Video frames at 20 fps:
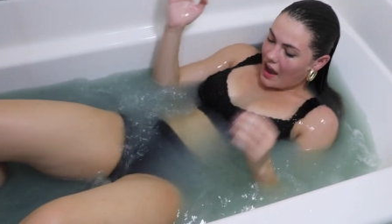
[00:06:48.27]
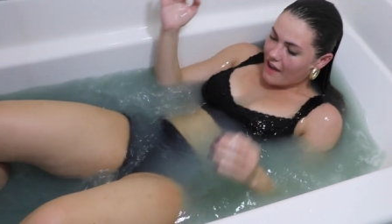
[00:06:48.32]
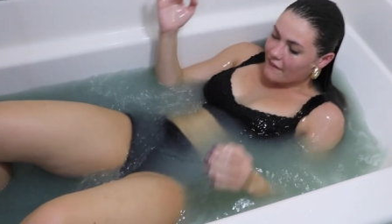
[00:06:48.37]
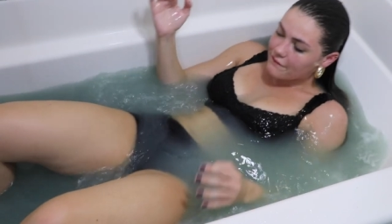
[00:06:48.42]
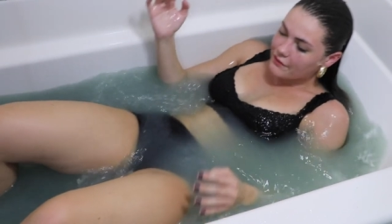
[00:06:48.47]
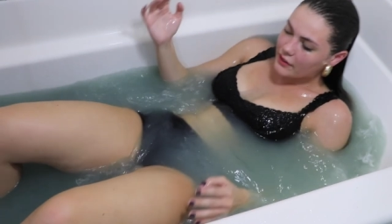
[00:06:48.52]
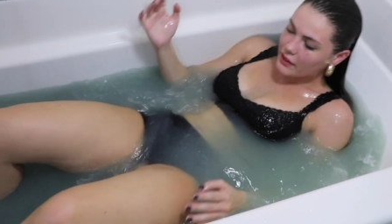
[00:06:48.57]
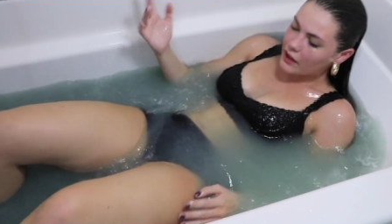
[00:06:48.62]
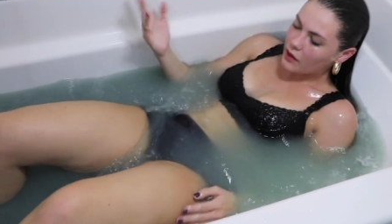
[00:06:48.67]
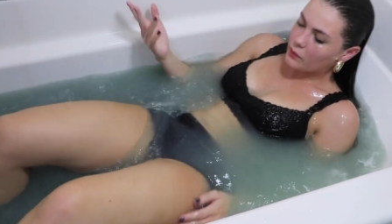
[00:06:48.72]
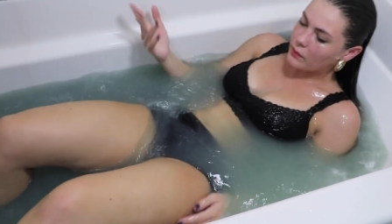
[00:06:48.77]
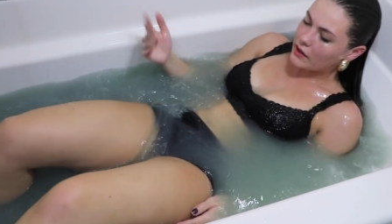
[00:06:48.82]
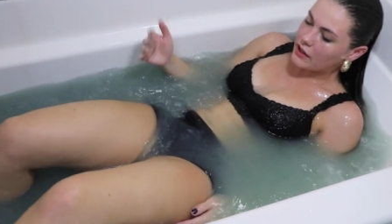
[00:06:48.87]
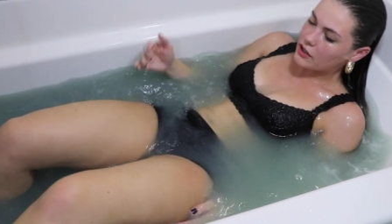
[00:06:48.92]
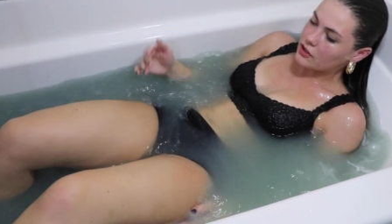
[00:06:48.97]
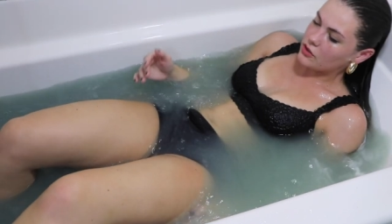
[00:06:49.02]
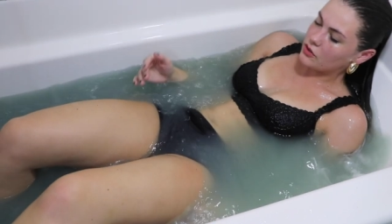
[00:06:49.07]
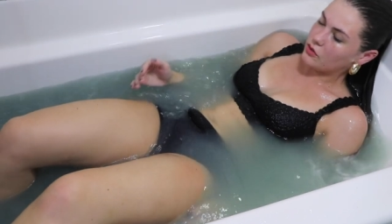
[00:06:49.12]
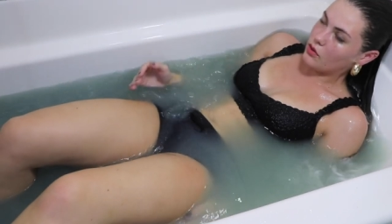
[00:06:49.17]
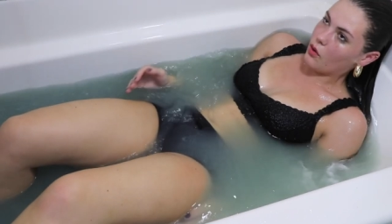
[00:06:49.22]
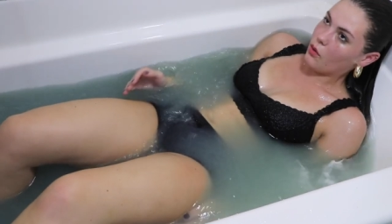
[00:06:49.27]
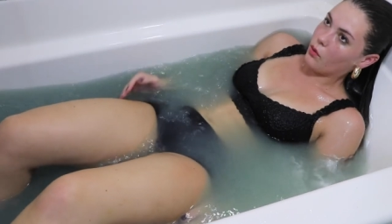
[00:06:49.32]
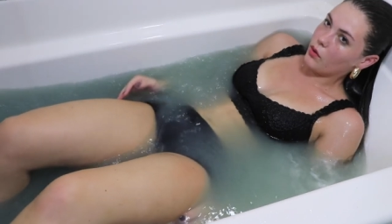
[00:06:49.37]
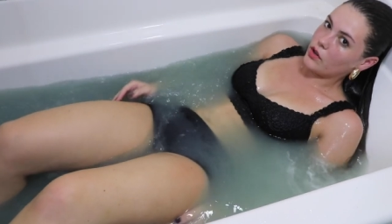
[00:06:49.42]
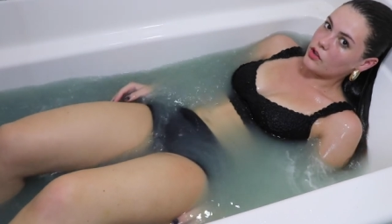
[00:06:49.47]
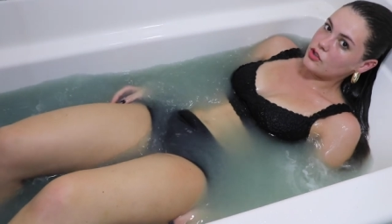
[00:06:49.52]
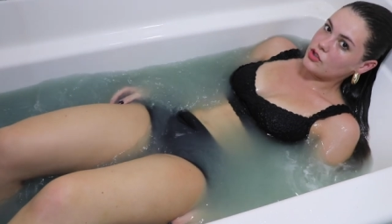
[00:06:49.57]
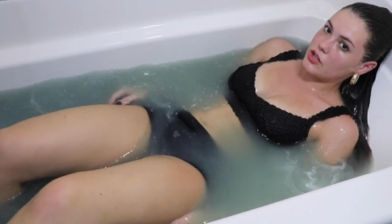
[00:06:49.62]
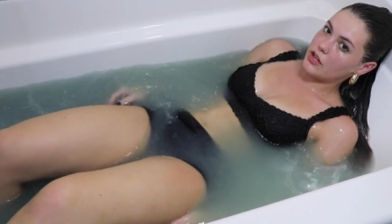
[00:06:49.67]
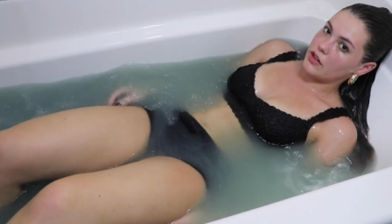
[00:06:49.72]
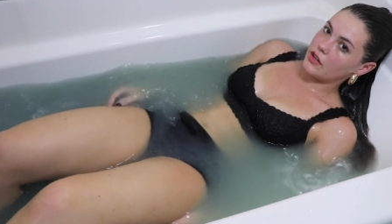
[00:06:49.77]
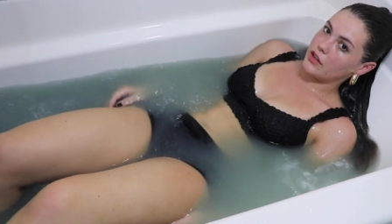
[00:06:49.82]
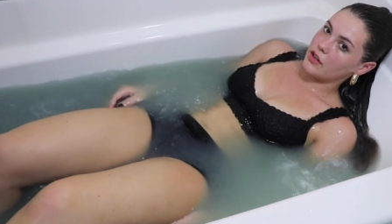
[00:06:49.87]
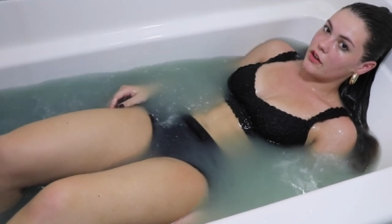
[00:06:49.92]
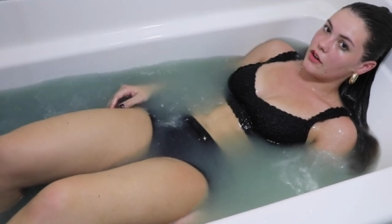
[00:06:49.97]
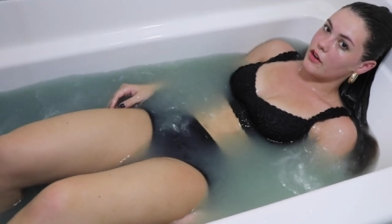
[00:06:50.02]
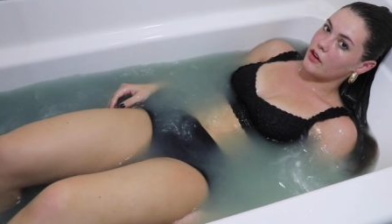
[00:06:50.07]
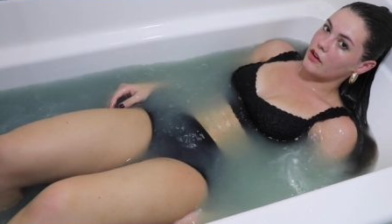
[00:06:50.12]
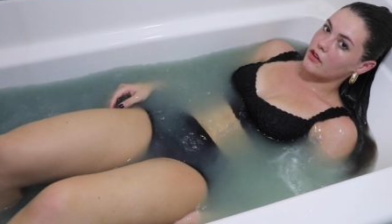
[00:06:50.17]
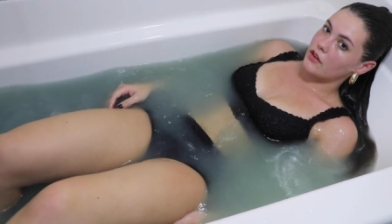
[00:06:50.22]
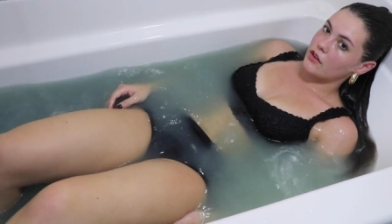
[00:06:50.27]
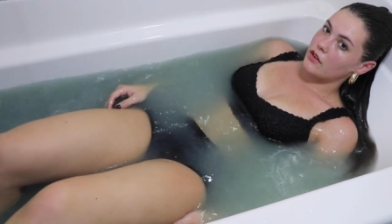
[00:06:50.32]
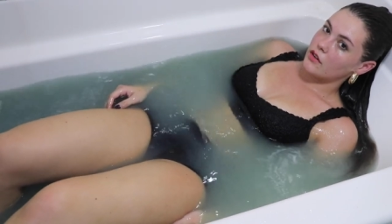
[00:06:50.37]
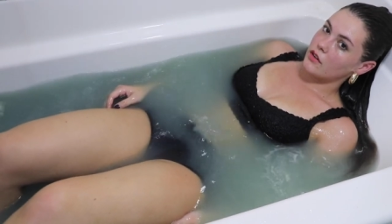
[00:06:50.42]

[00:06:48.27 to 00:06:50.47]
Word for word: I feel like we can do the orange in here.